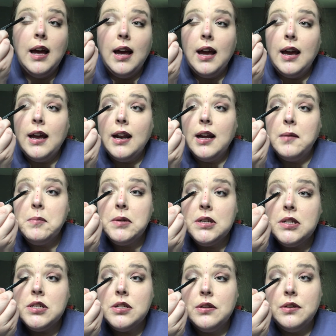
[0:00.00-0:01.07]
and I'm gonna
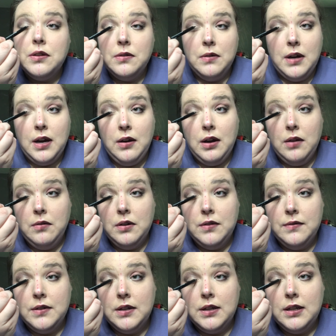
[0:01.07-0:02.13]
show you how I would have
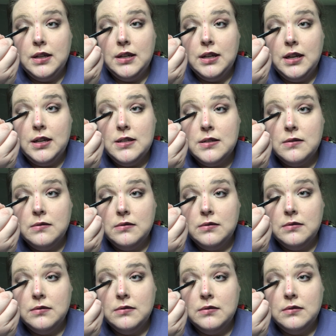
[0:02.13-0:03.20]
done it in high school.
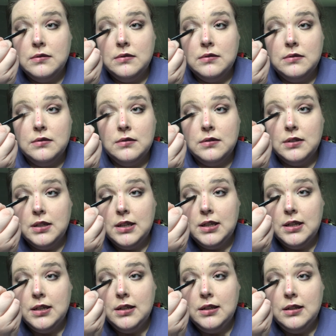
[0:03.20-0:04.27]

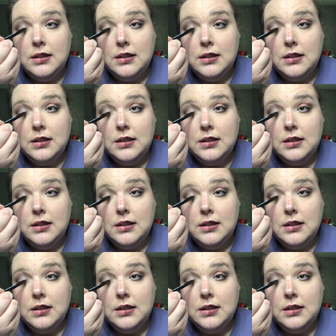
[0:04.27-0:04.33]
Okay.